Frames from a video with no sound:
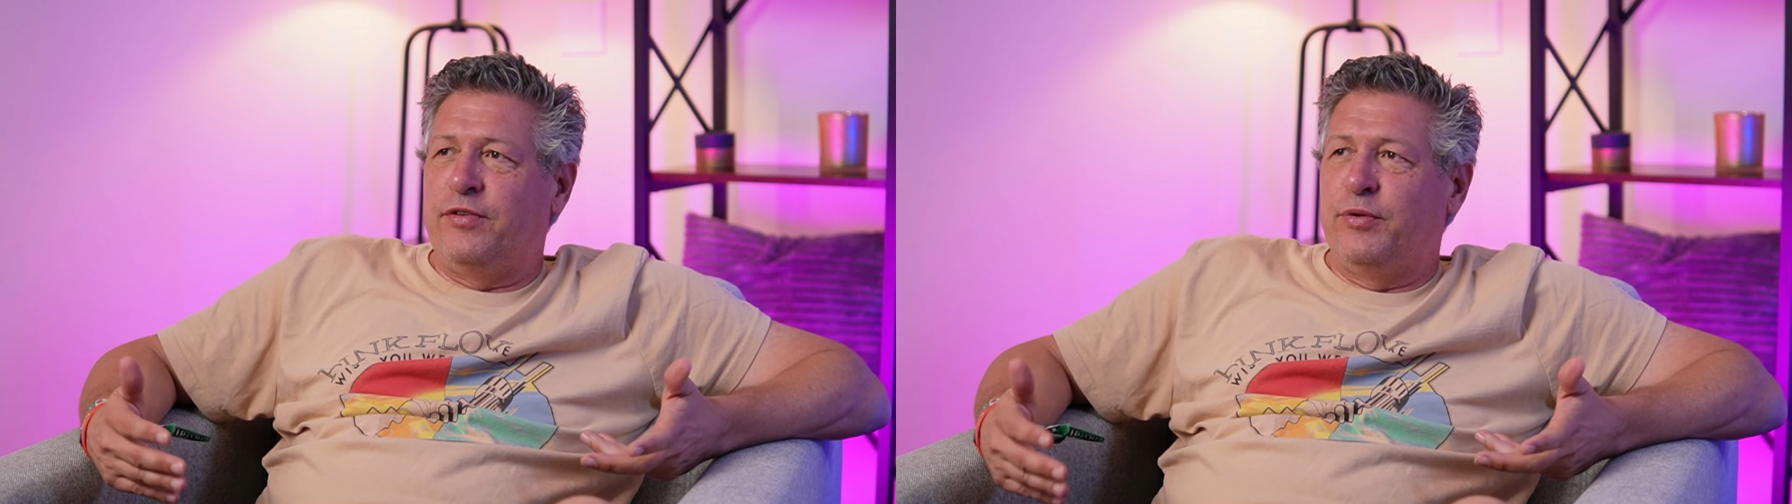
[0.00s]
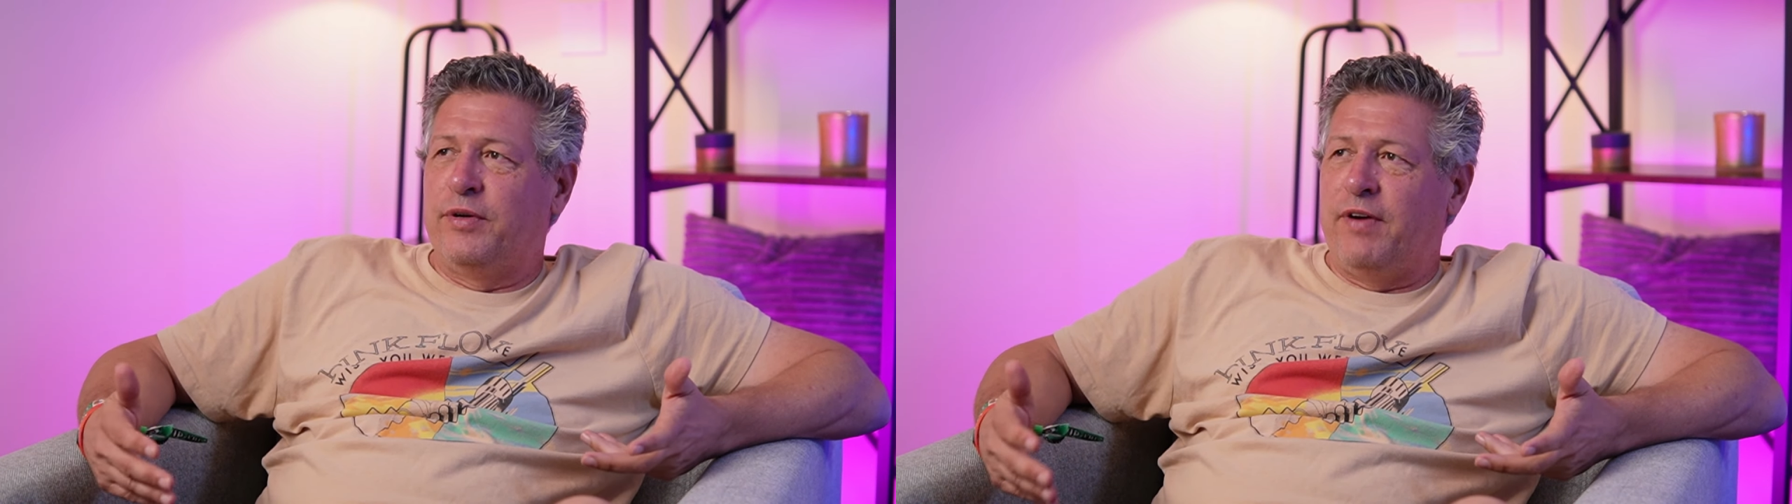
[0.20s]

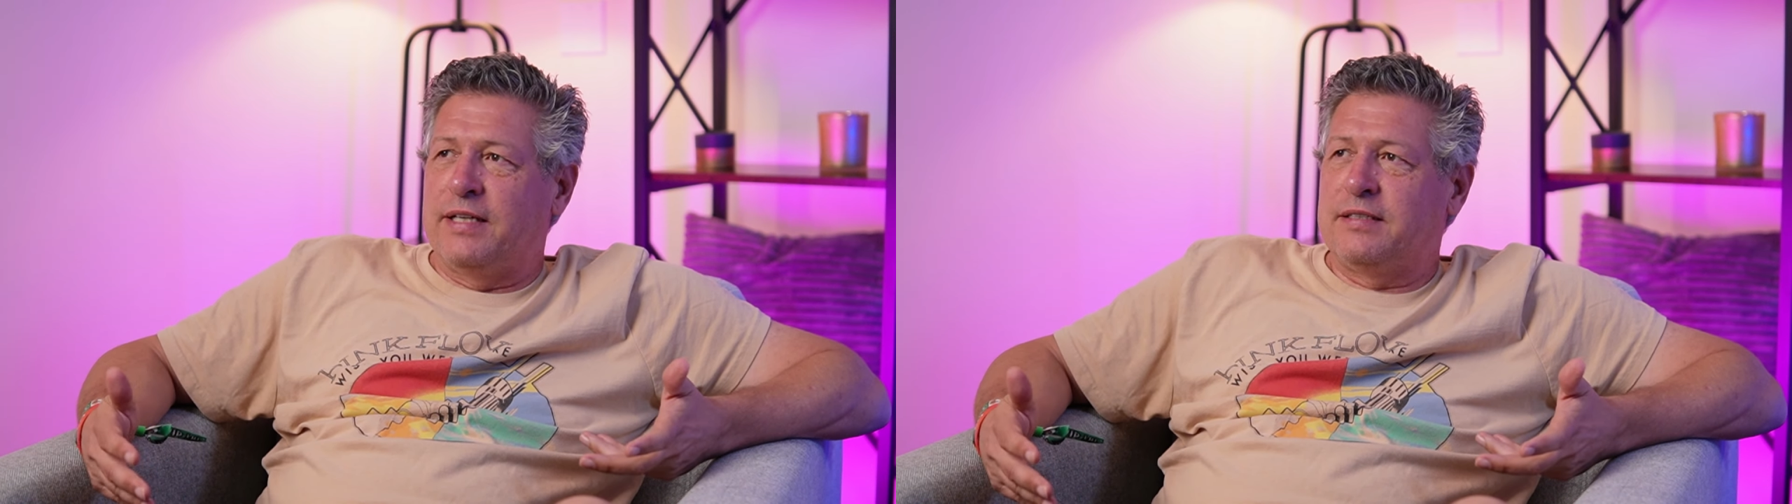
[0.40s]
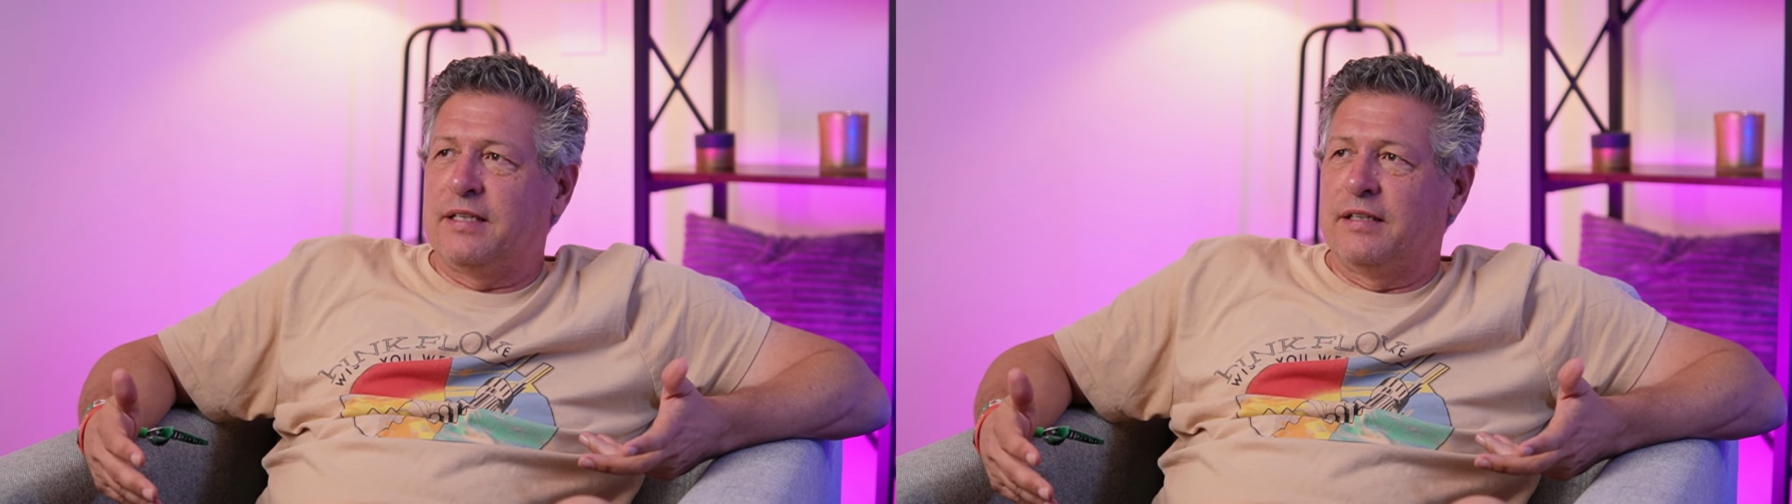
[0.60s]
to
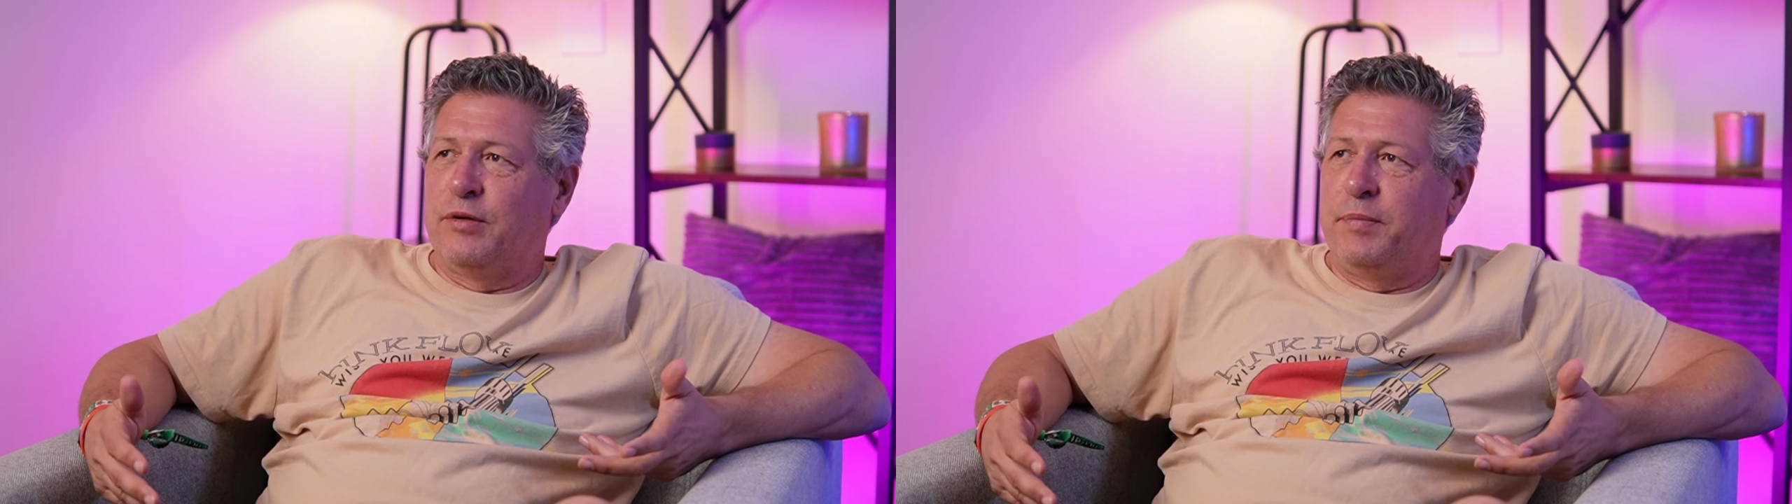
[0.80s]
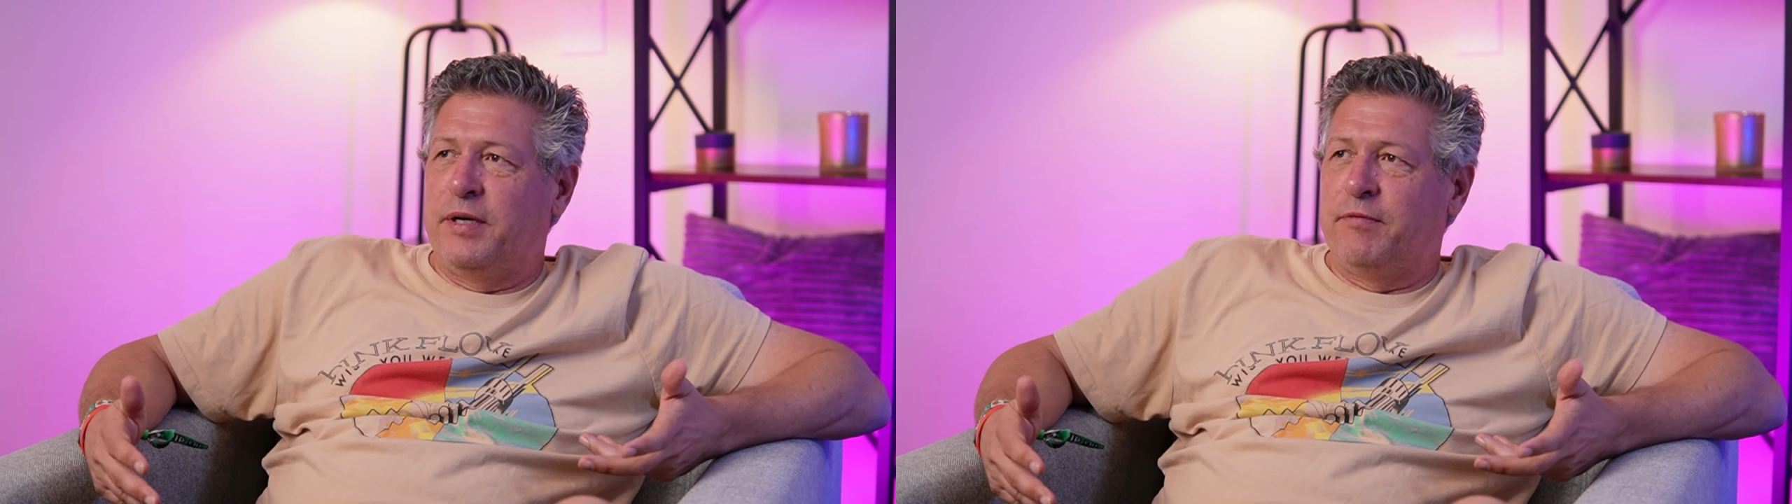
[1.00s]
invest a
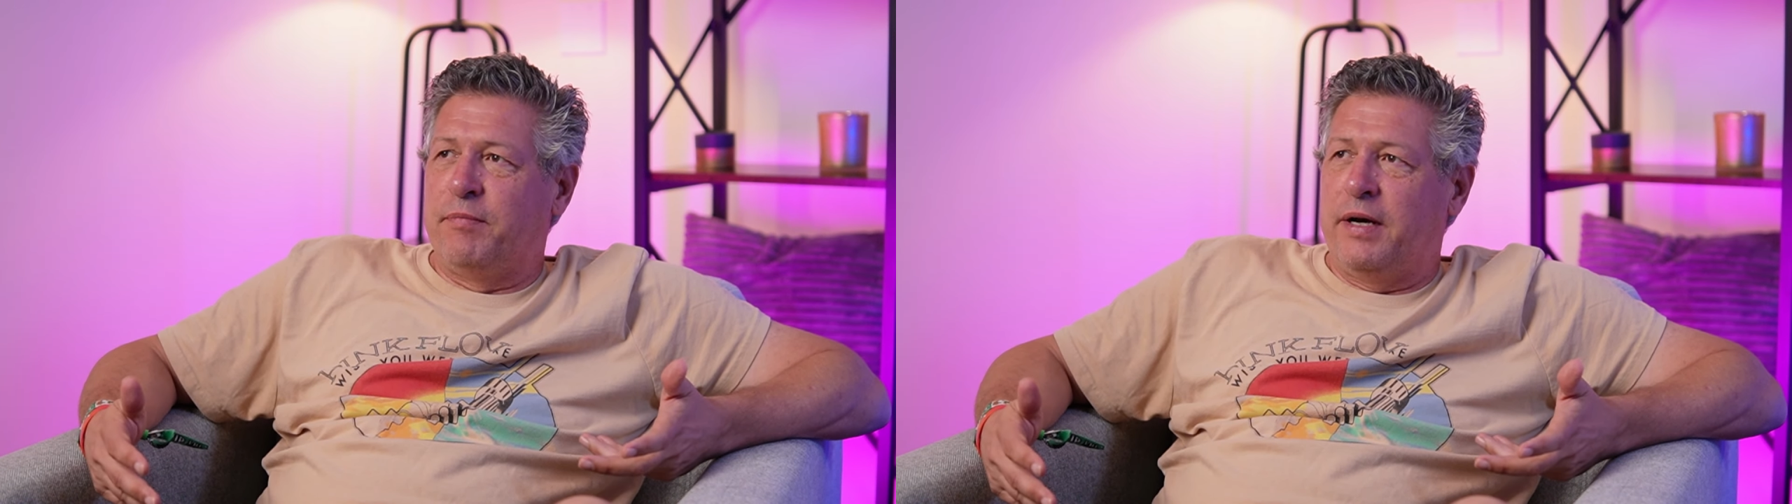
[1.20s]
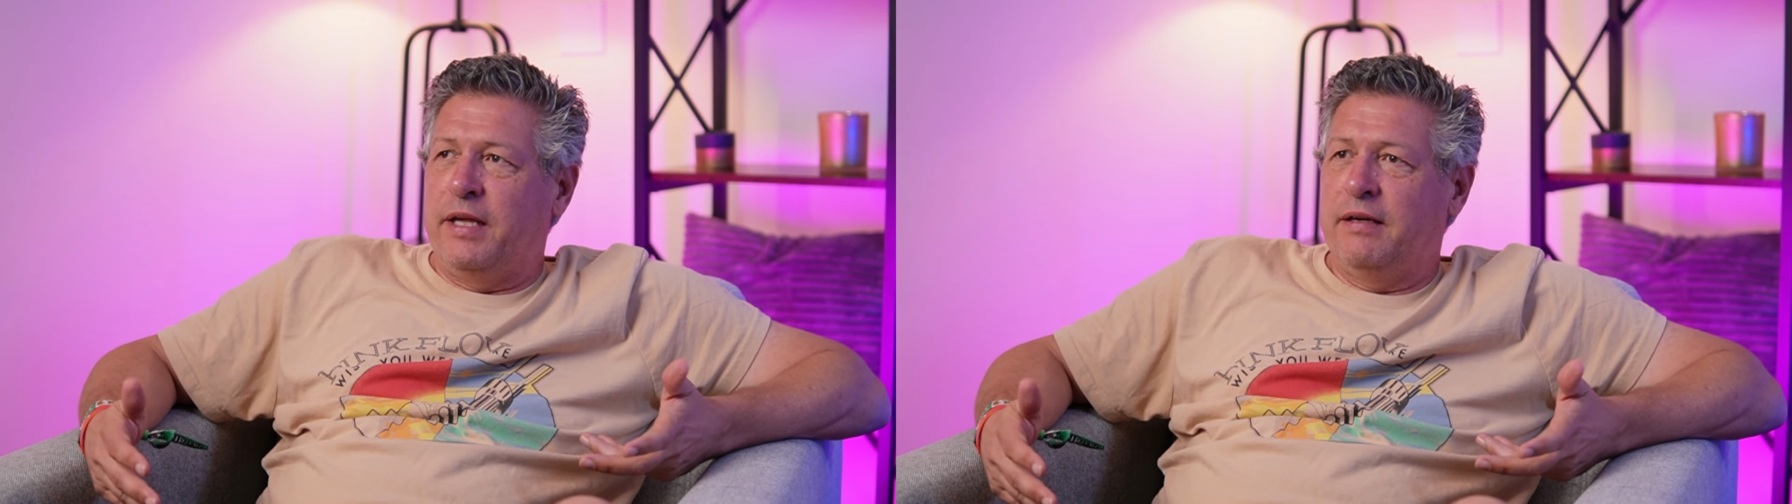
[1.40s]
little bit of
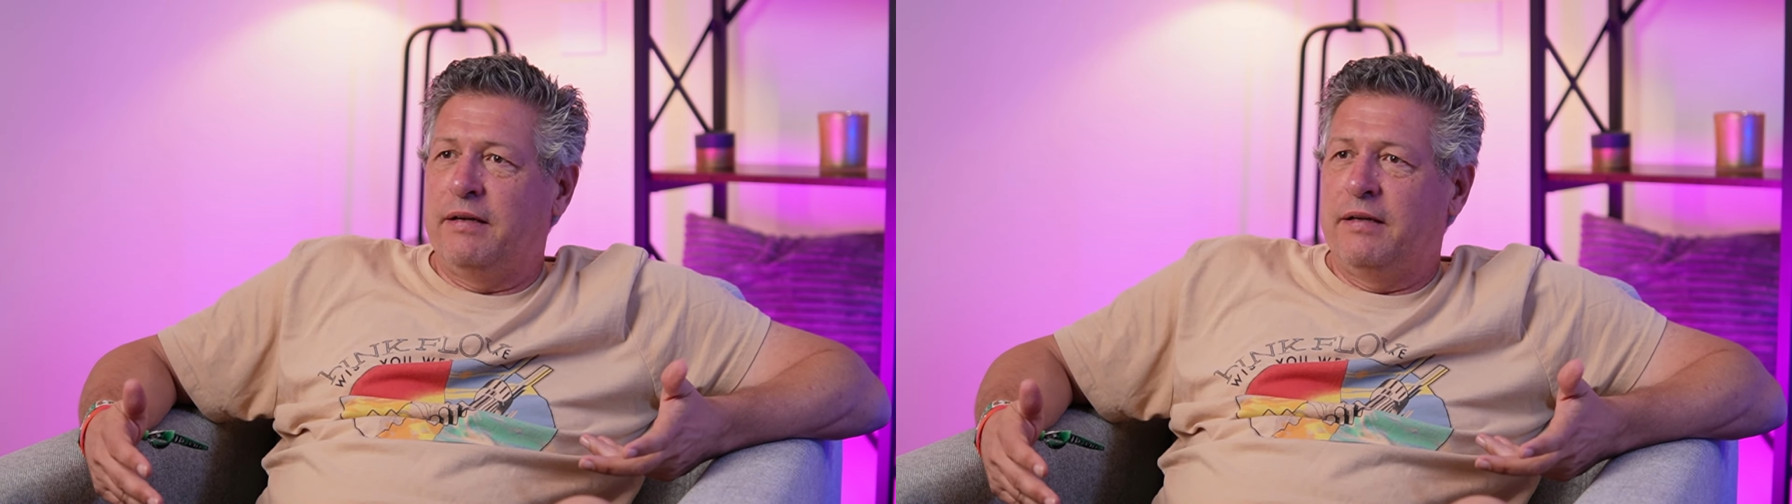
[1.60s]
money,